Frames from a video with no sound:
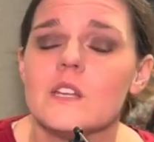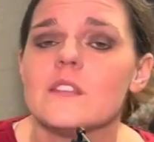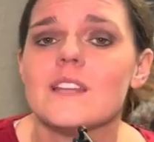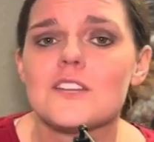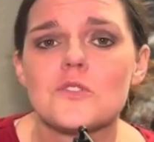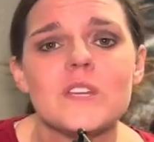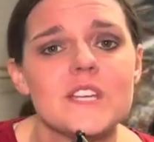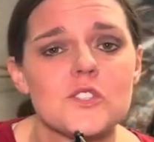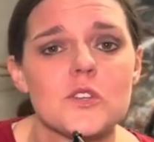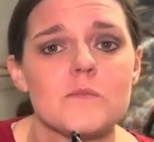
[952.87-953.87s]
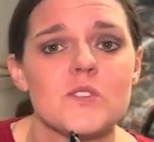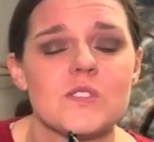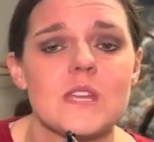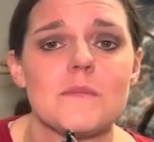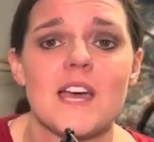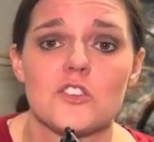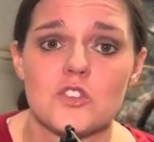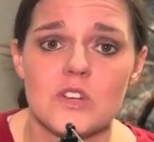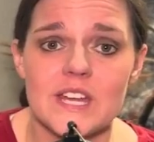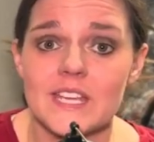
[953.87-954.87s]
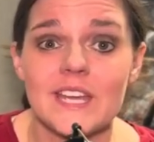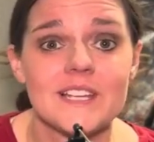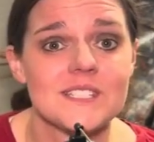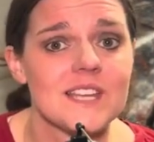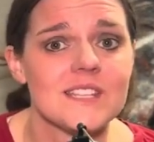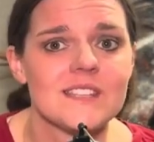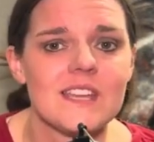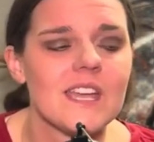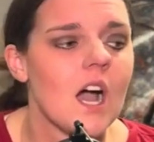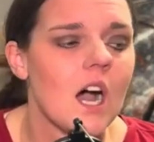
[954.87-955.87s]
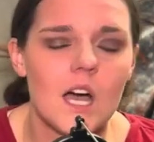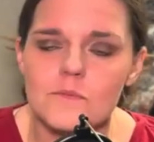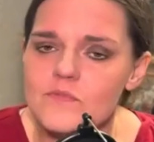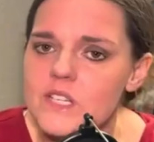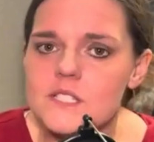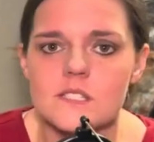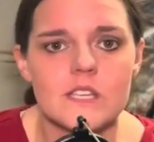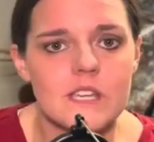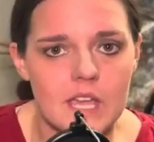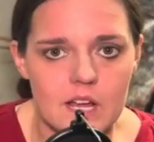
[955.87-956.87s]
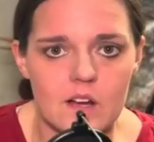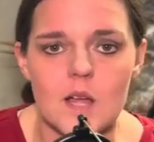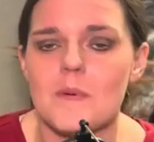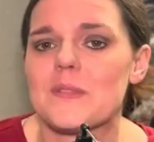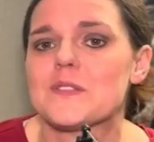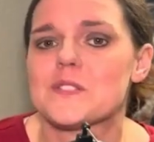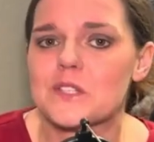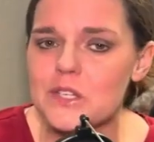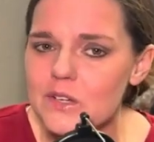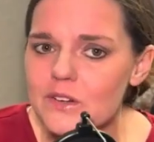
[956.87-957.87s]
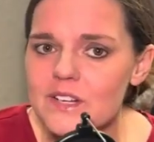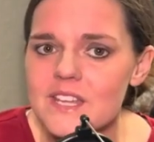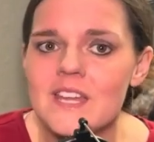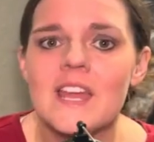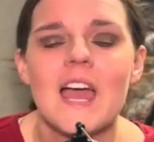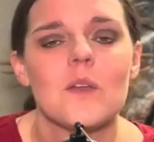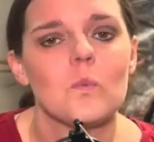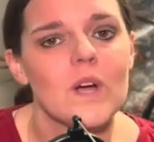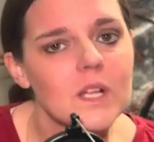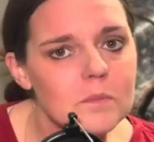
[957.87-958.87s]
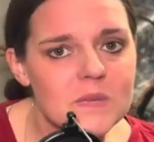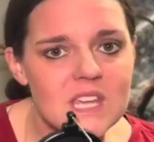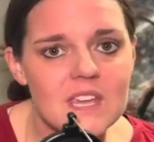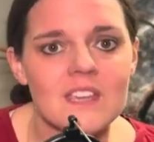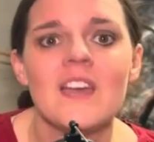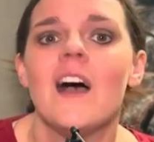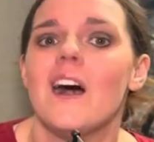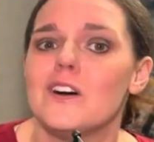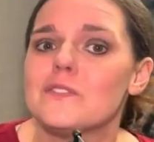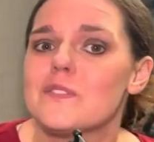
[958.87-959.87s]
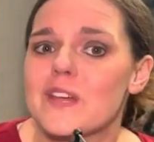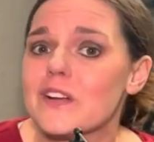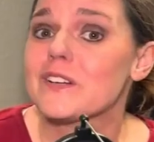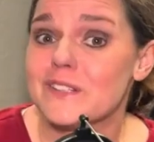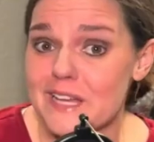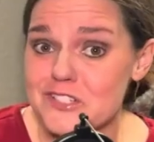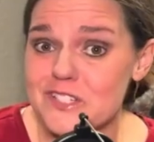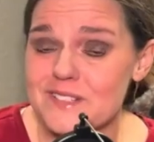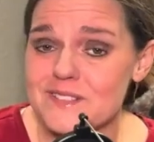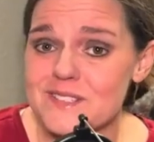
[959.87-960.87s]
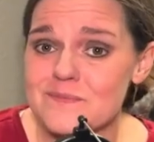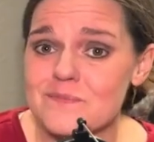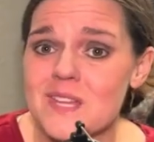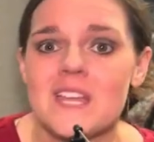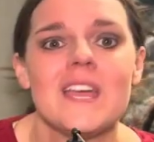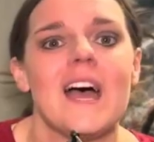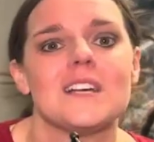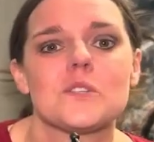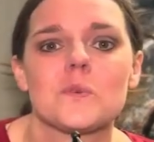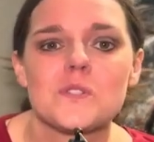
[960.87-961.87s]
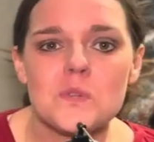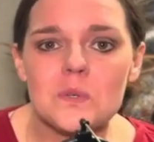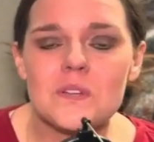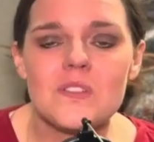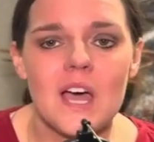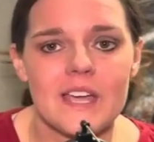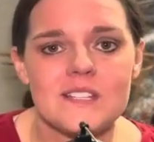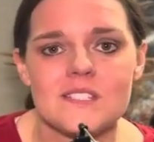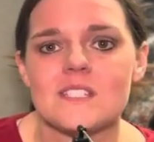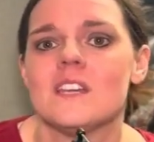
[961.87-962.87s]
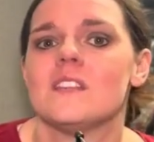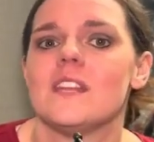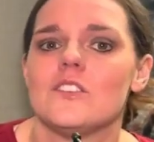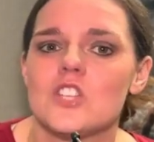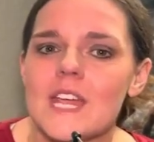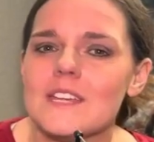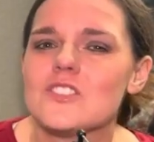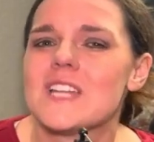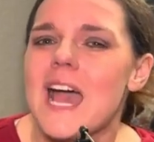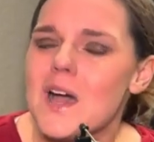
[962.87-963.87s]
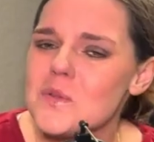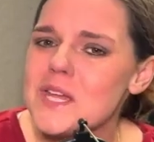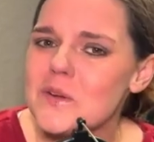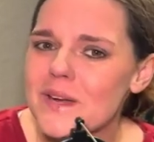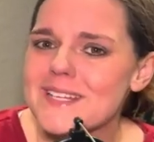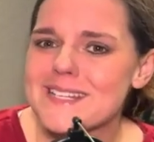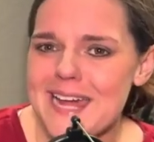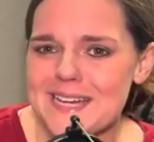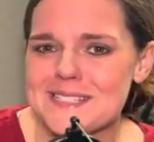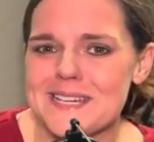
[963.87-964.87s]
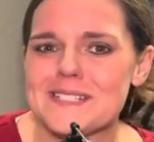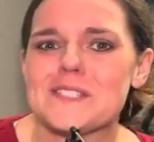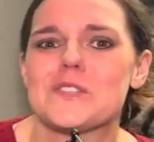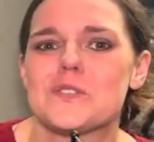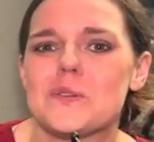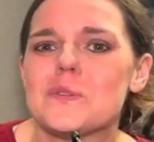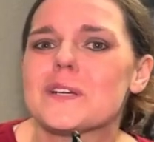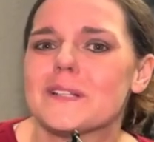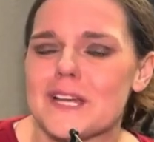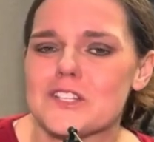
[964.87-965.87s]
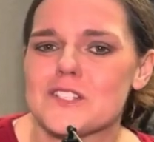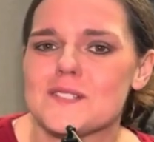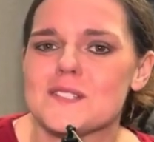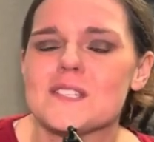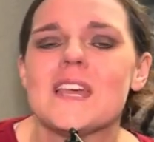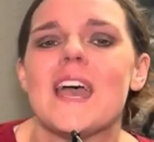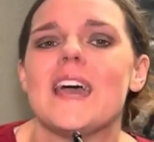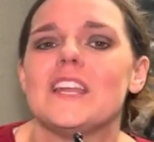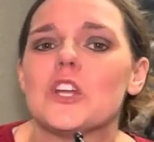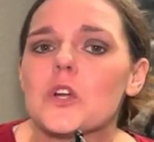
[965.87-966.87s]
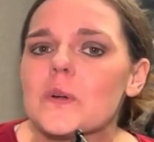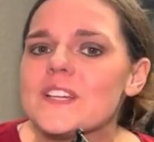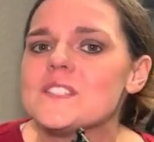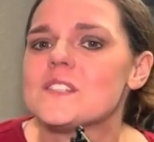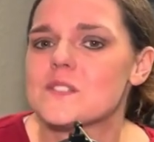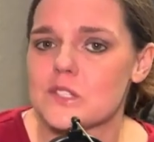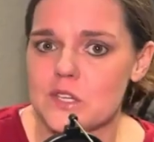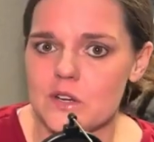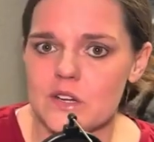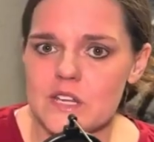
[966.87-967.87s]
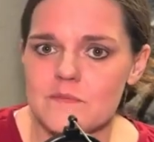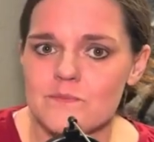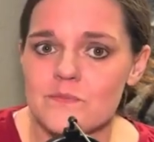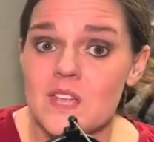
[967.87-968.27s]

The Natural History Museum at Tring has said that they obviously care about the security and well-being of collections. As a result of the heist, they changed how they granted access to the collections and increased security.